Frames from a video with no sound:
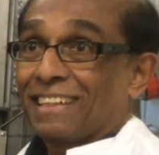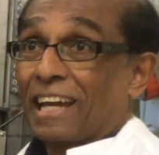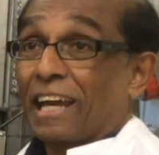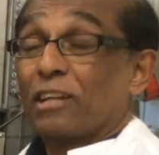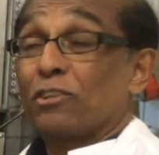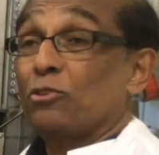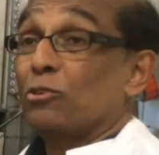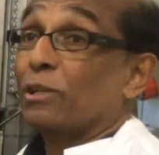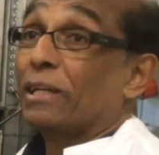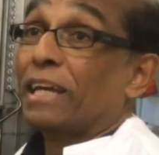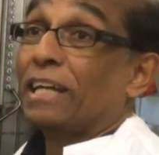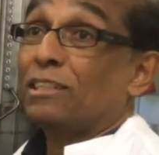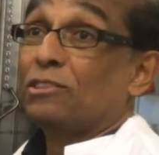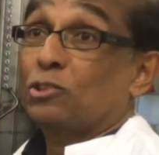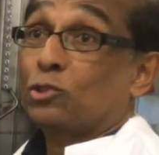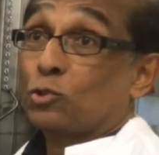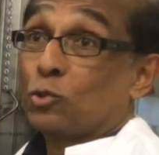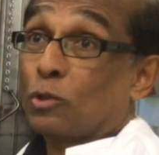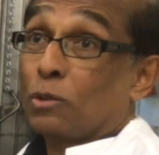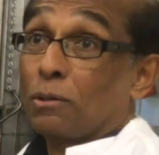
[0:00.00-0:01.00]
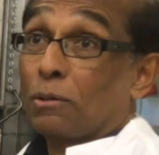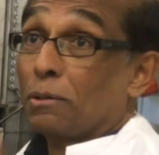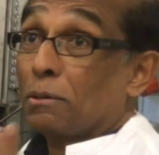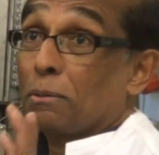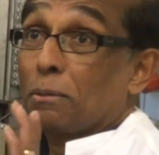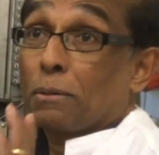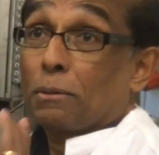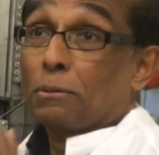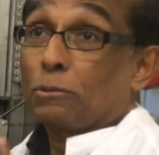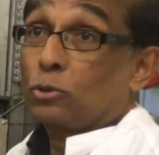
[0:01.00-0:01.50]
and you'll get
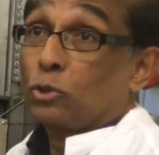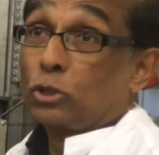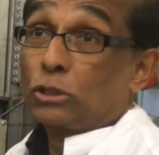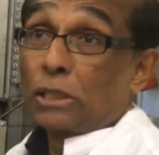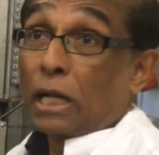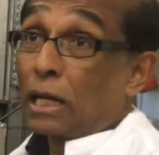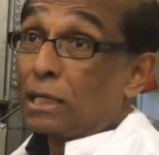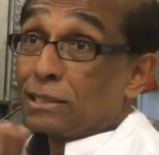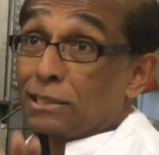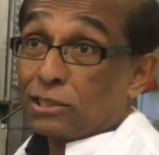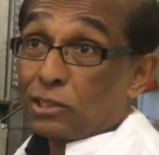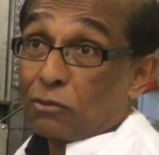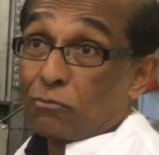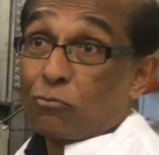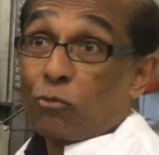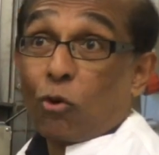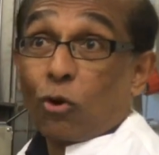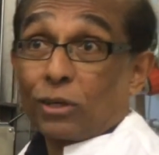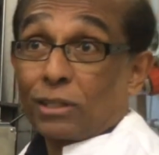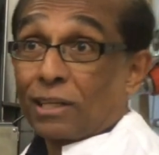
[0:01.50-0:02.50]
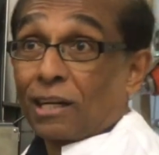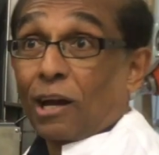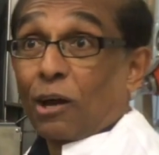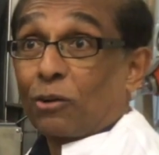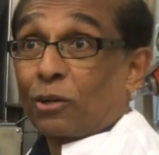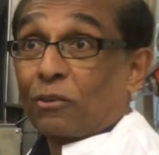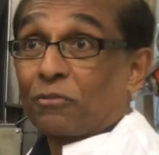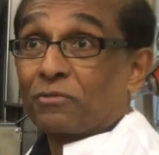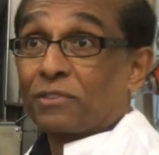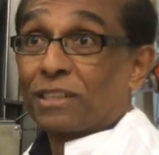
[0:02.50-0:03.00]
tons of water
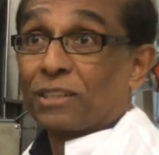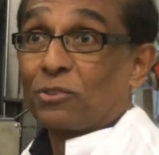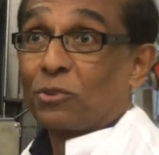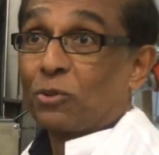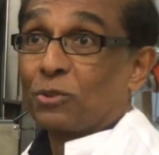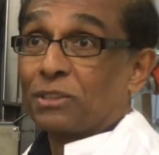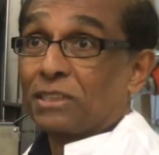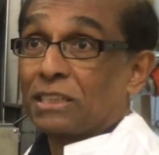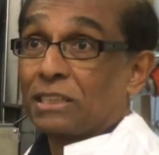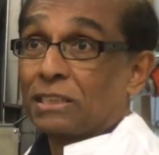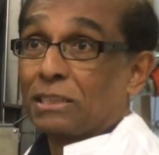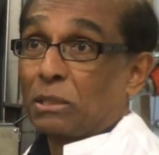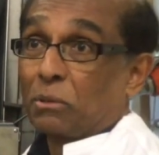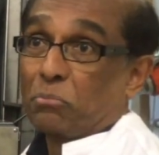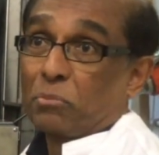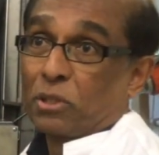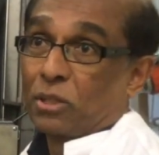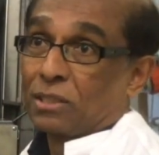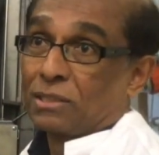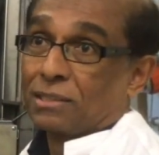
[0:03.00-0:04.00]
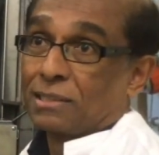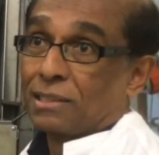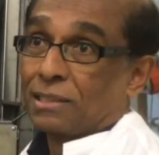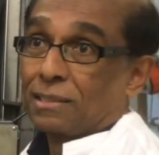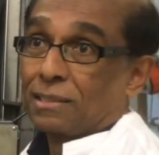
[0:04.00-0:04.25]
out of the whole system because